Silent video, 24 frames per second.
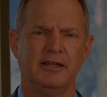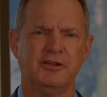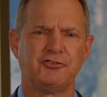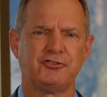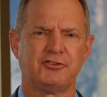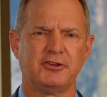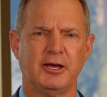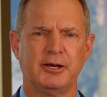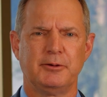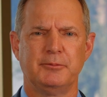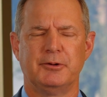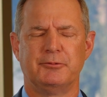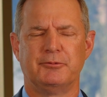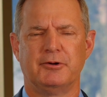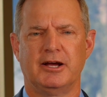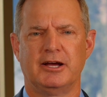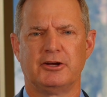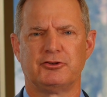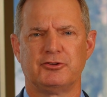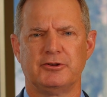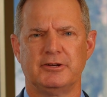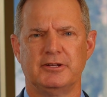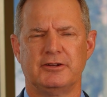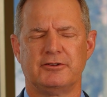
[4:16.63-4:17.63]
this segment, we're
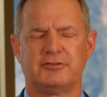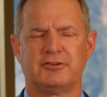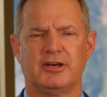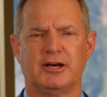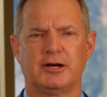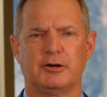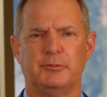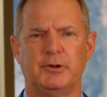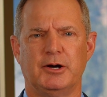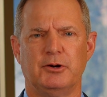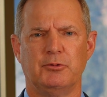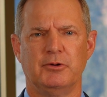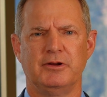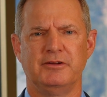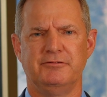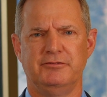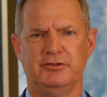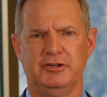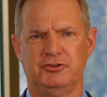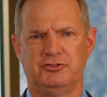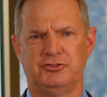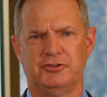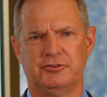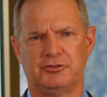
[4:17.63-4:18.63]
actually going to talk about
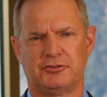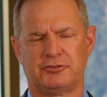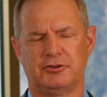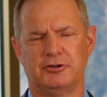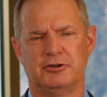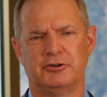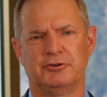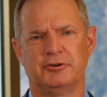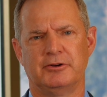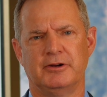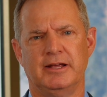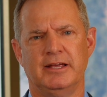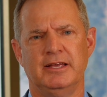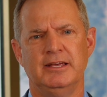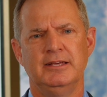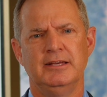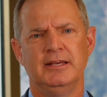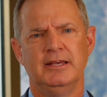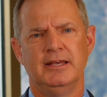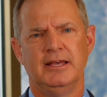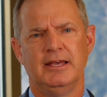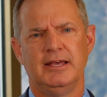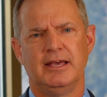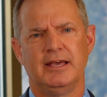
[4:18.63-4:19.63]
revision surgery.
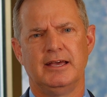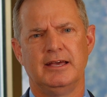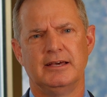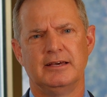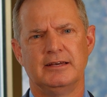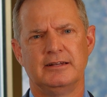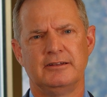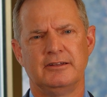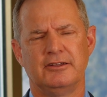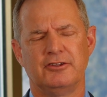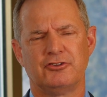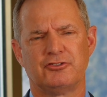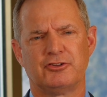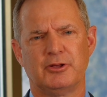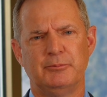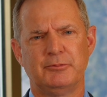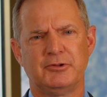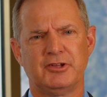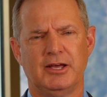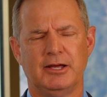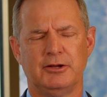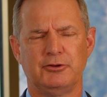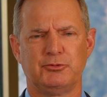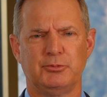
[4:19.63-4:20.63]
And
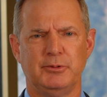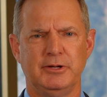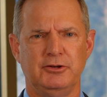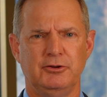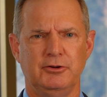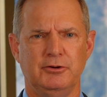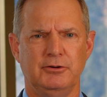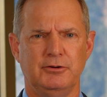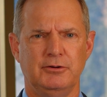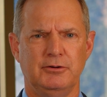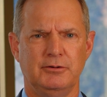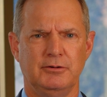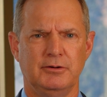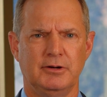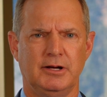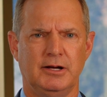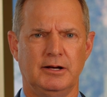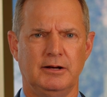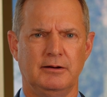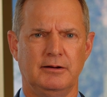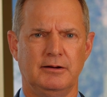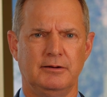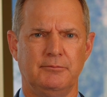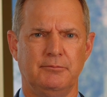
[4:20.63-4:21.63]
sometimes we do
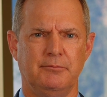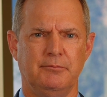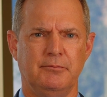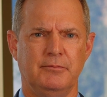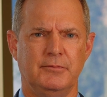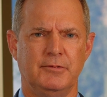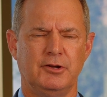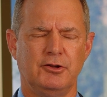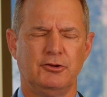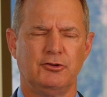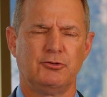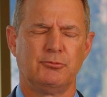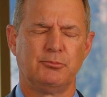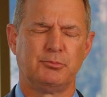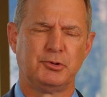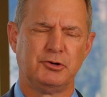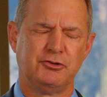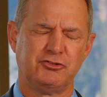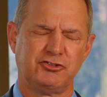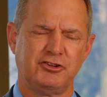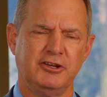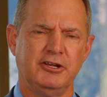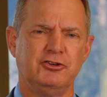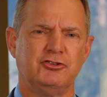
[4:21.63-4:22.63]

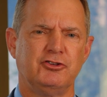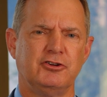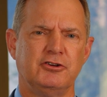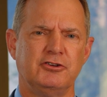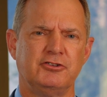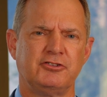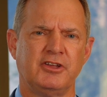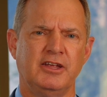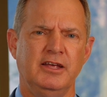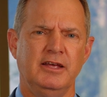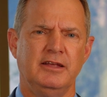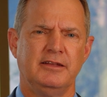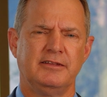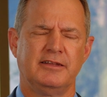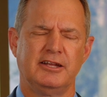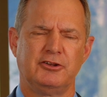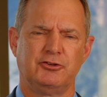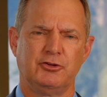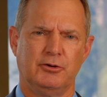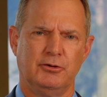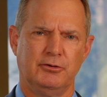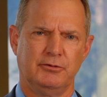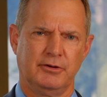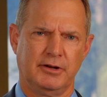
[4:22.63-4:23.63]
procedures that
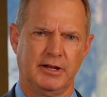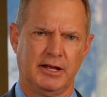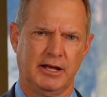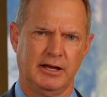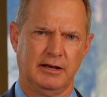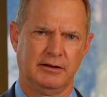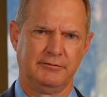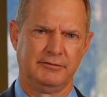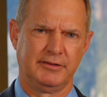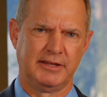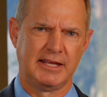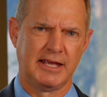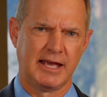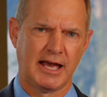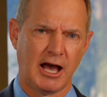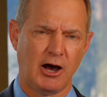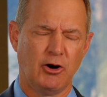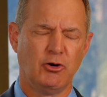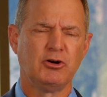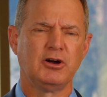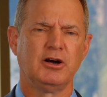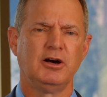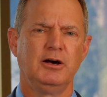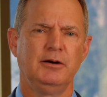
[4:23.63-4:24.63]
don't have the
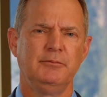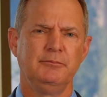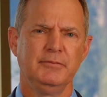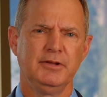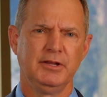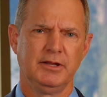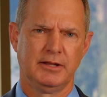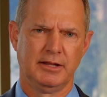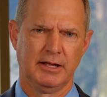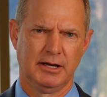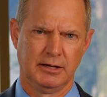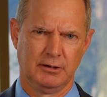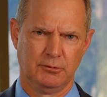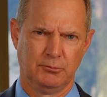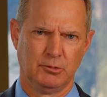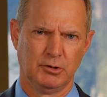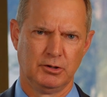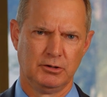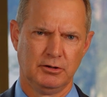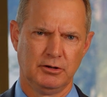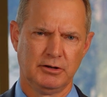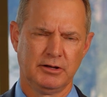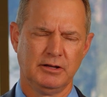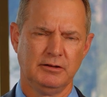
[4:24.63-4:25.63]
outcome that
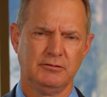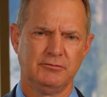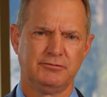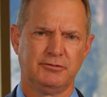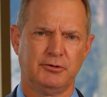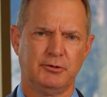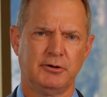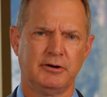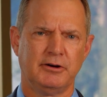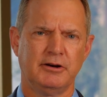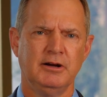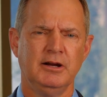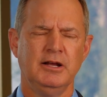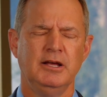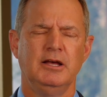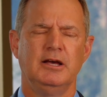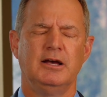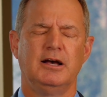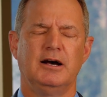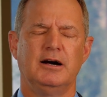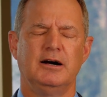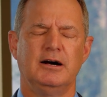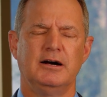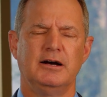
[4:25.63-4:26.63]
we're looking for,
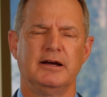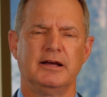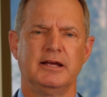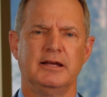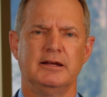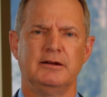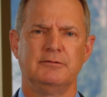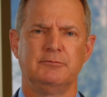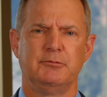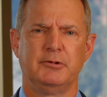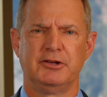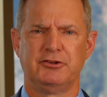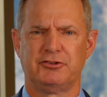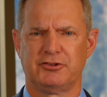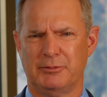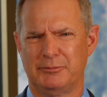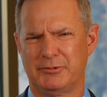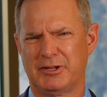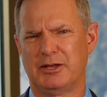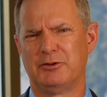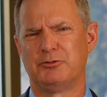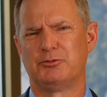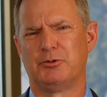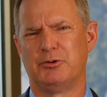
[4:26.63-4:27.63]
and we
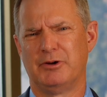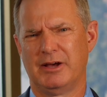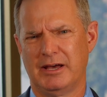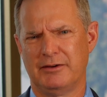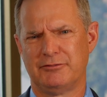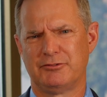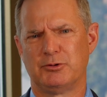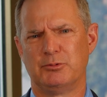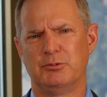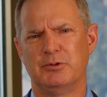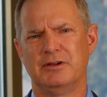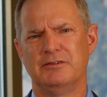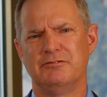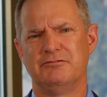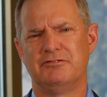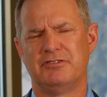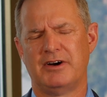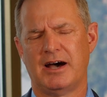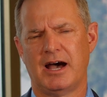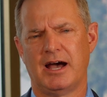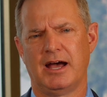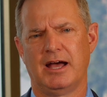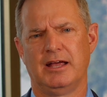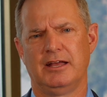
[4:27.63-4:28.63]
sometimes will have to
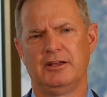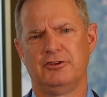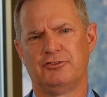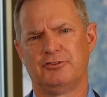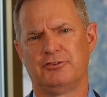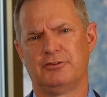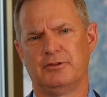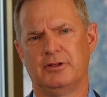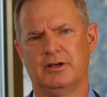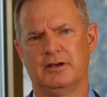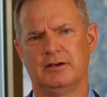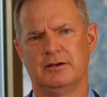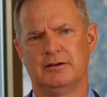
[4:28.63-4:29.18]
revise